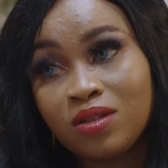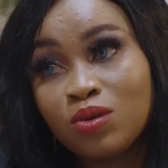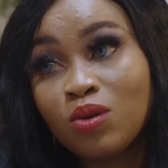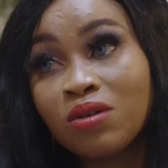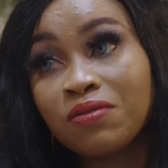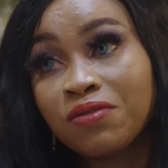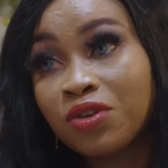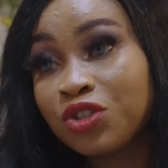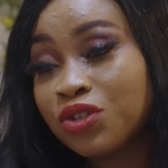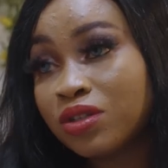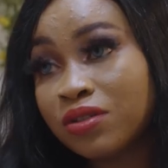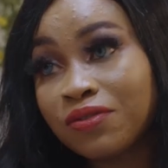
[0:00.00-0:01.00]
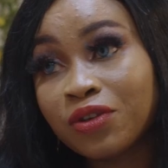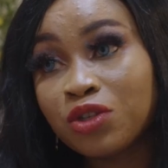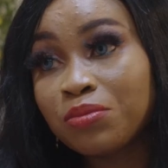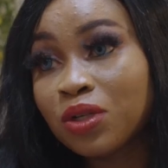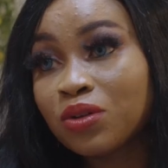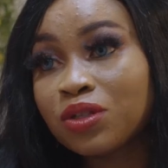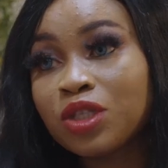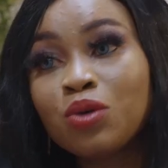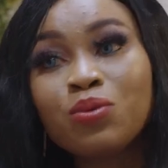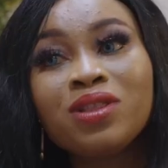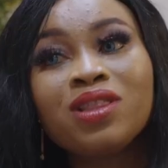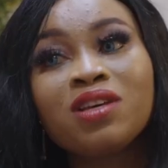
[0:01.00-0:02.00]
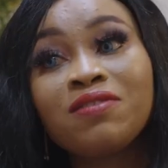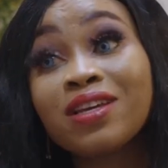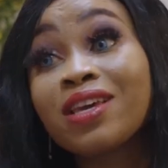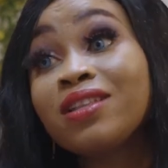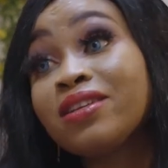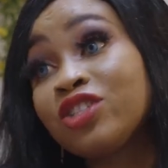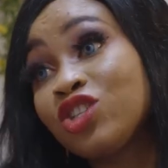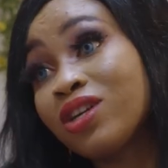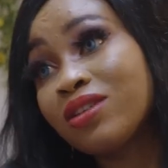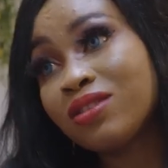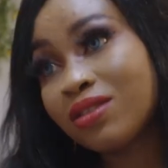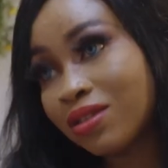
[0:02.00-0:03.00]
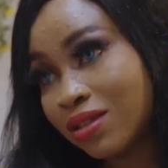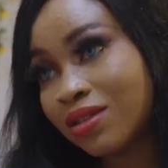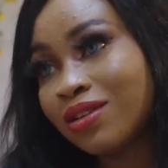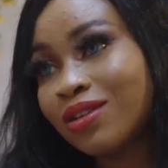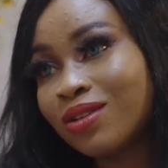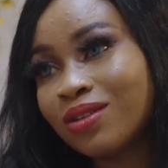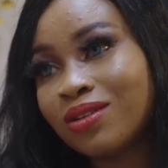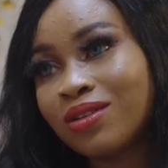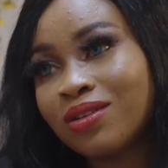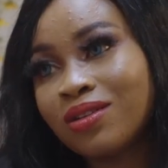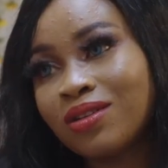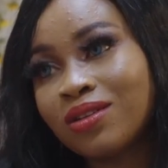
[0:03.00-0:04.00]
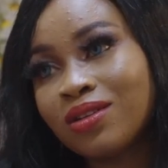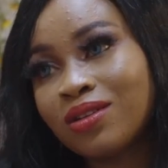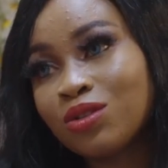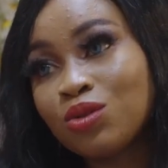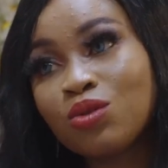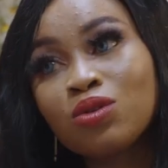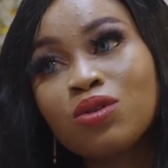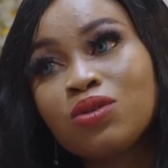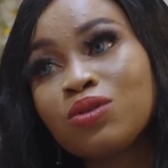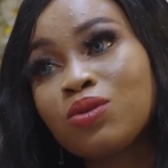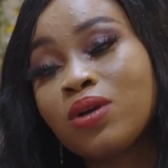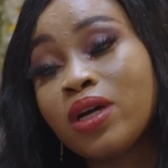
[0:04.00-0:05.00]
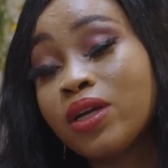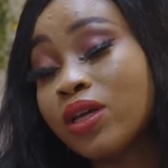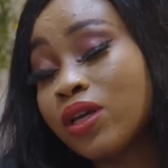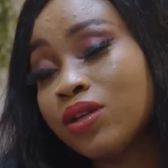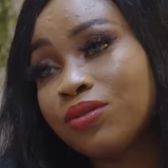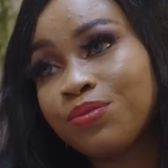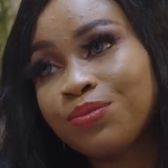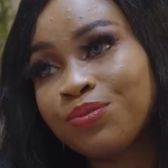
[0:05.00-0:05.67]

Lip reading: It's so unfortunate for you because you will never get the chance to go close to her again.